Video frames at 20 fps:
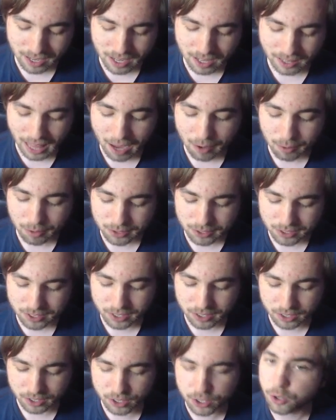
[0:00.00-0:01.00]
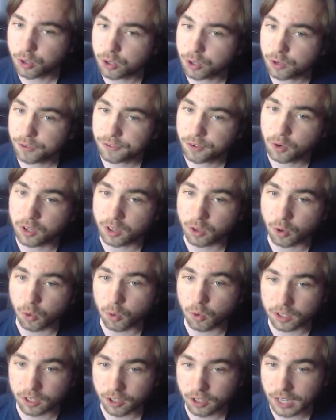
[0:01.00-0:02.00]
allow us to tutor for an
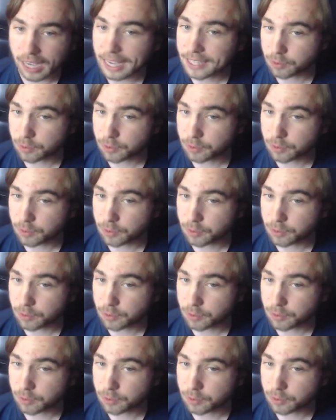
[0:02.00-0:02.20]
order as